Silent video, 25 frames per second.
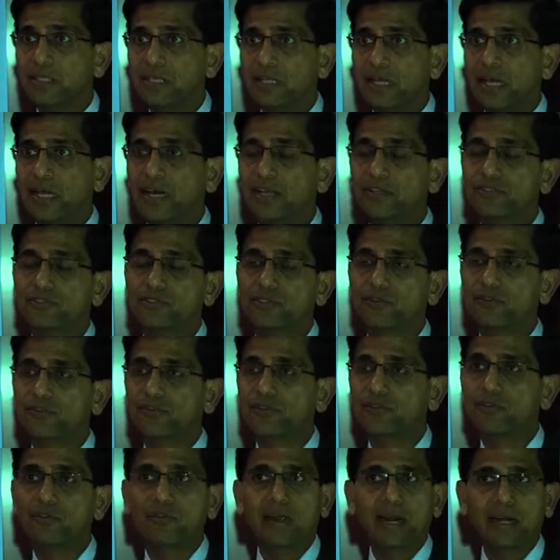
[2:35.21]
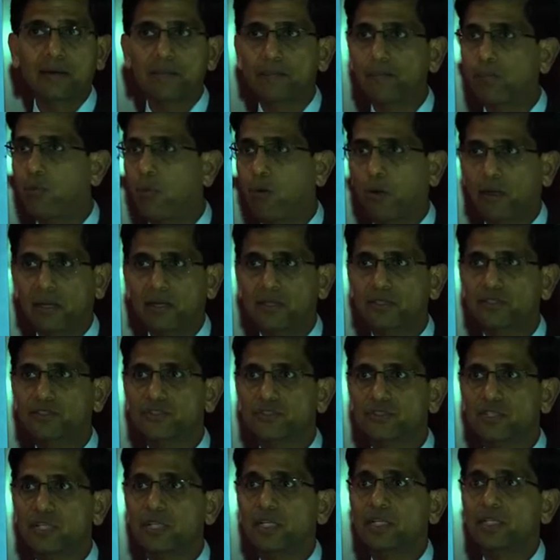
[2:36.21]
And it's of great
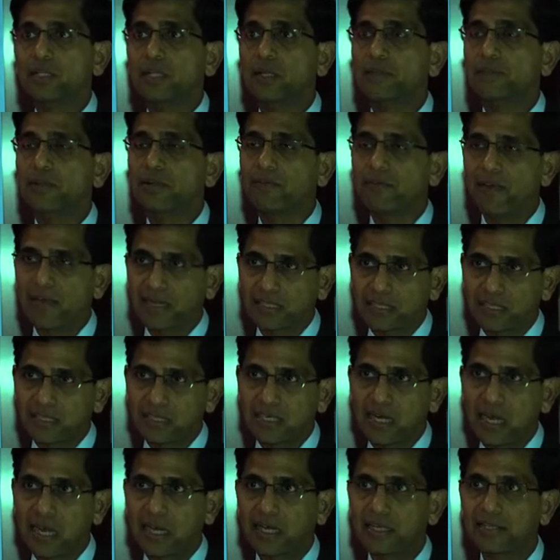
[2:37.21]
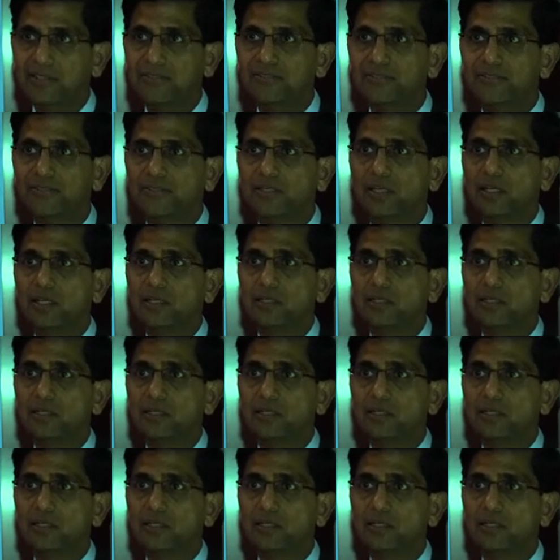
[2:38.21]
importance that we recognize